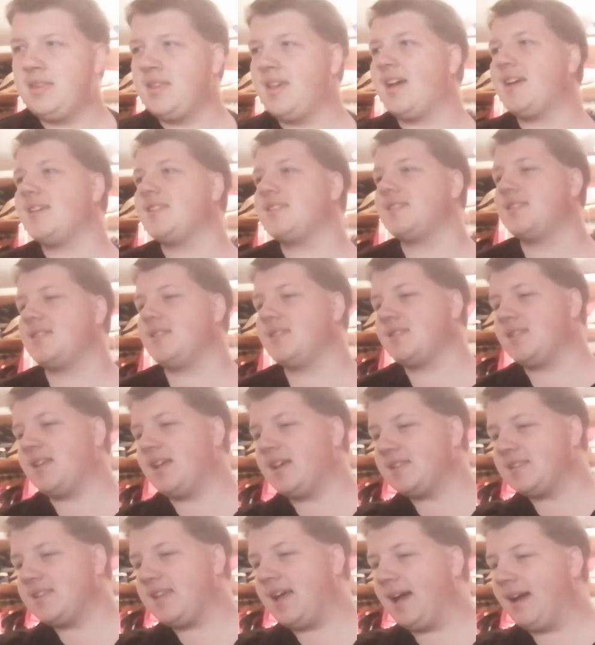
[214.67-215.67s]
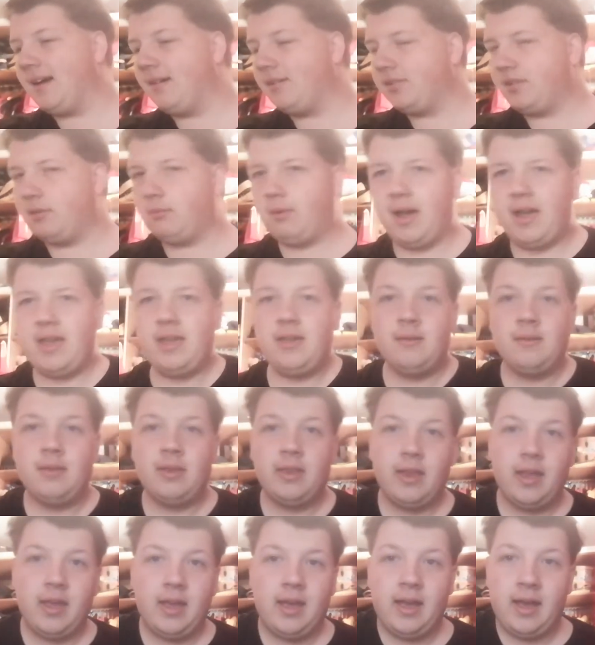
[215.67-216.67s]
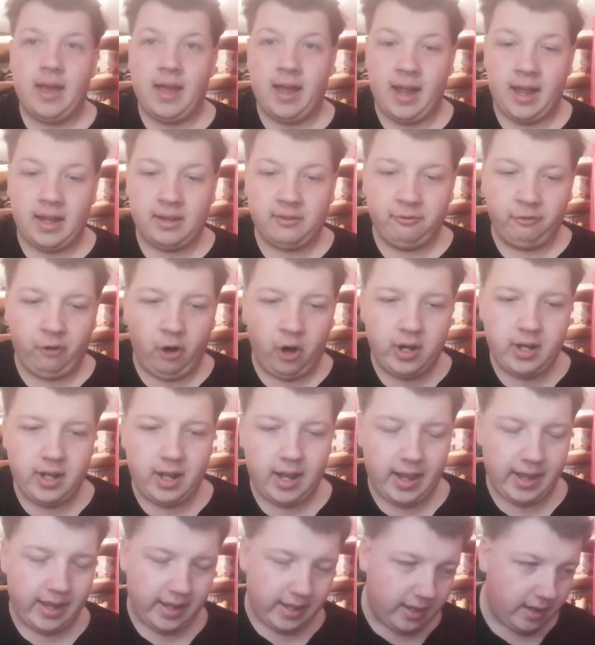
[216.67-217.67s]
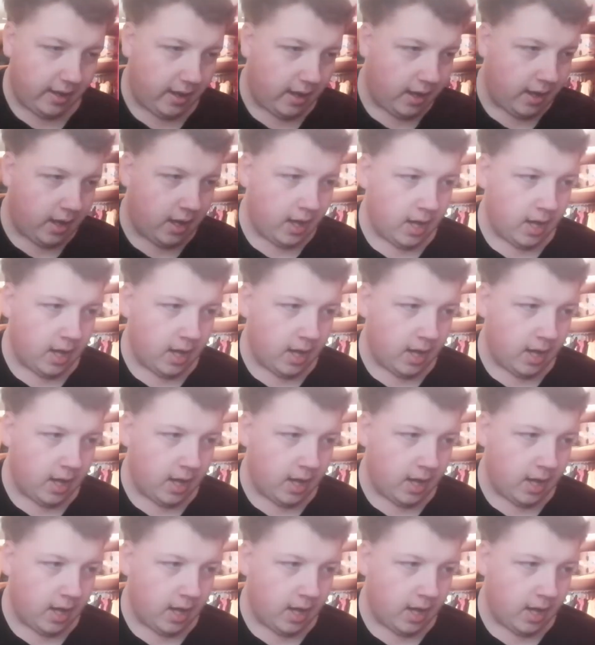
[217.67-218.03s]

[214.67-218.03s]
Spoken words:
Yes, so that's that out of the way. And finally,